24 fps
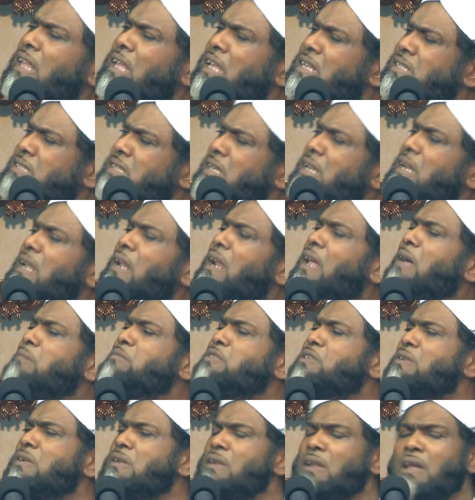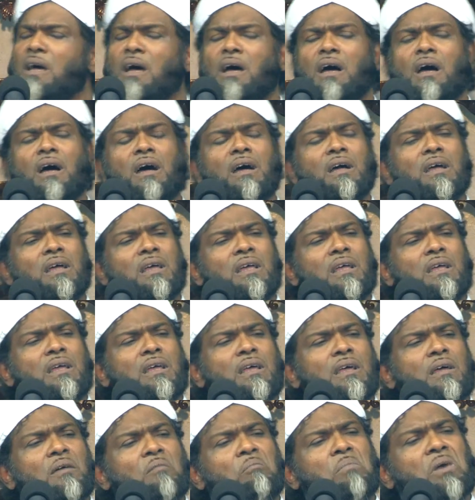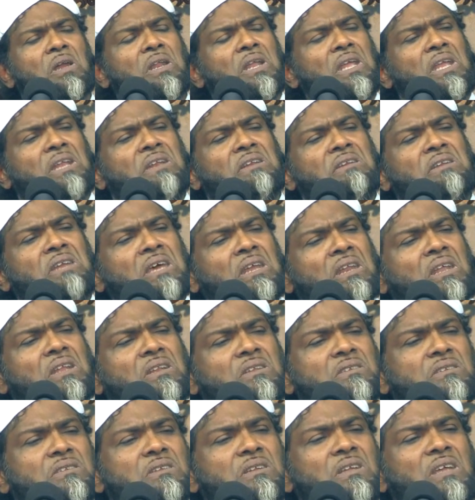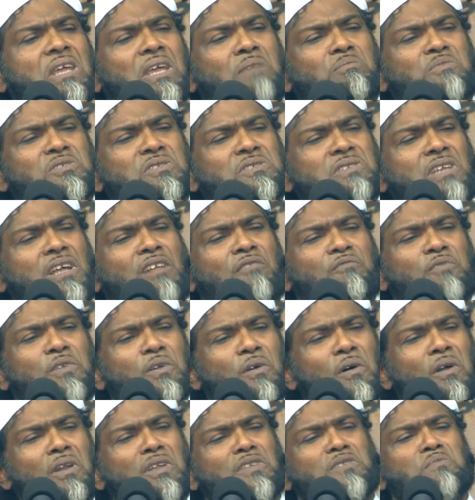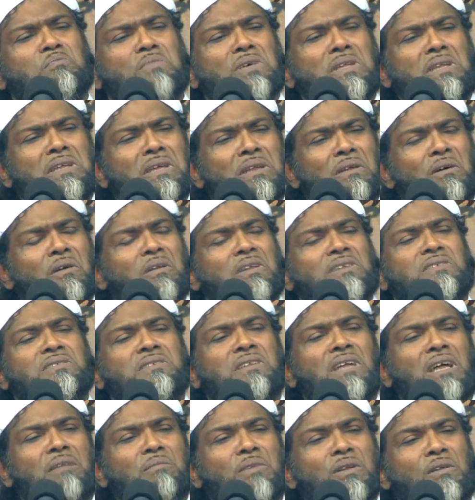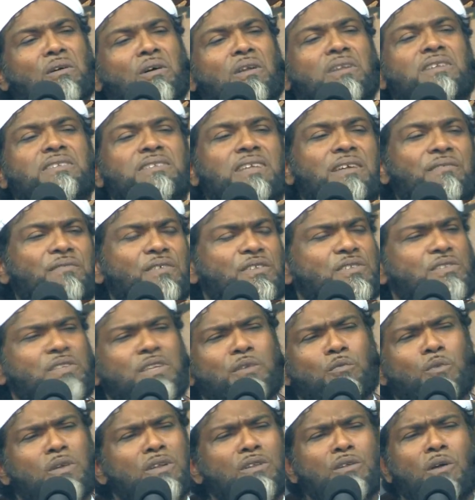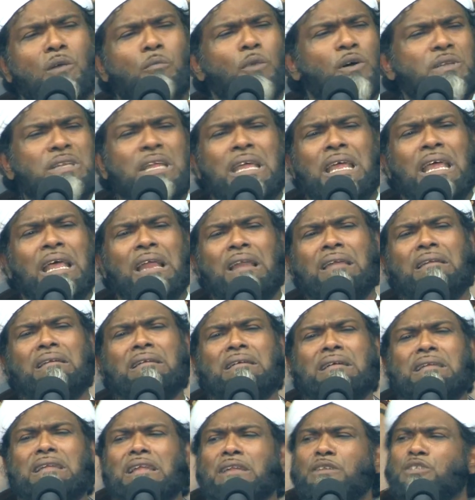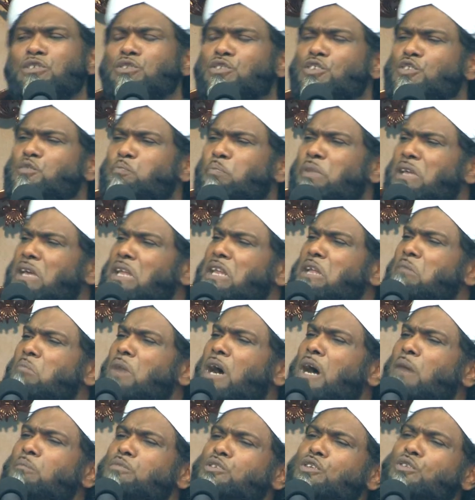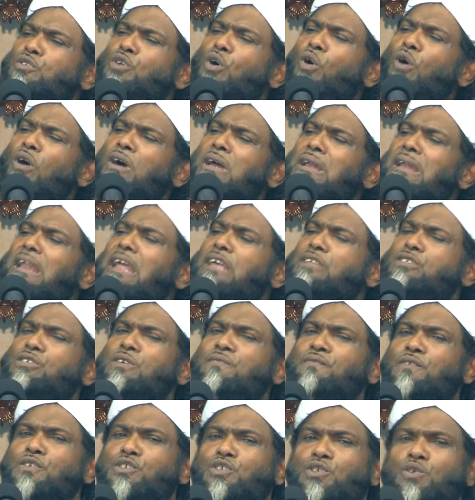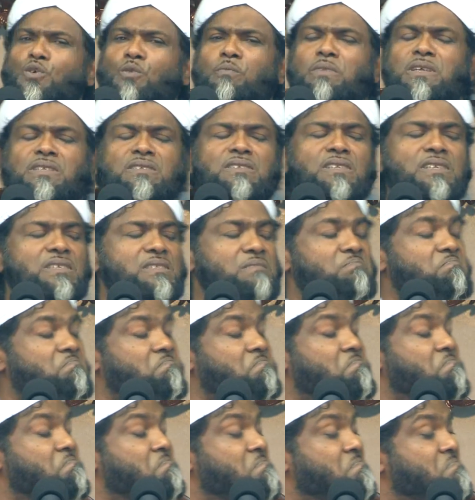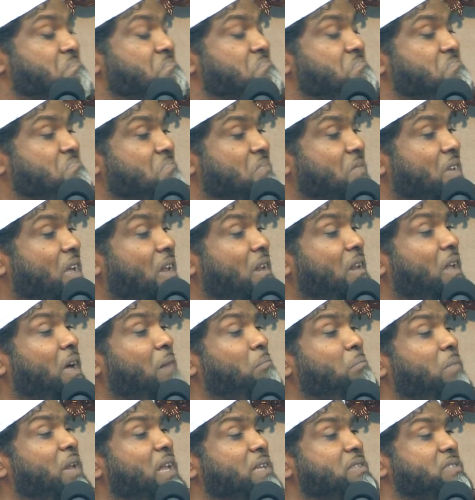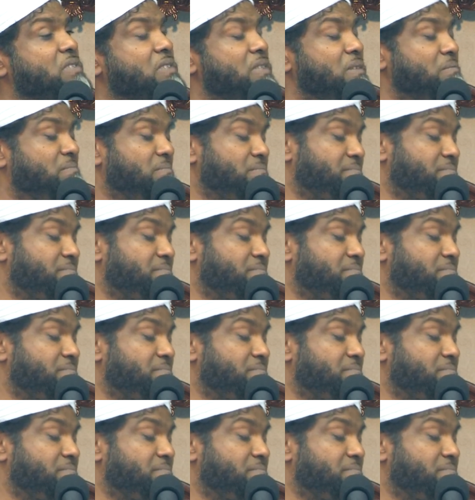he said, alhamdulillah. But he did it himself with all his money and all his time and all his efforts. He wouldn't know about learning to just be an imam to talk and lecture for show business. Allah blessed him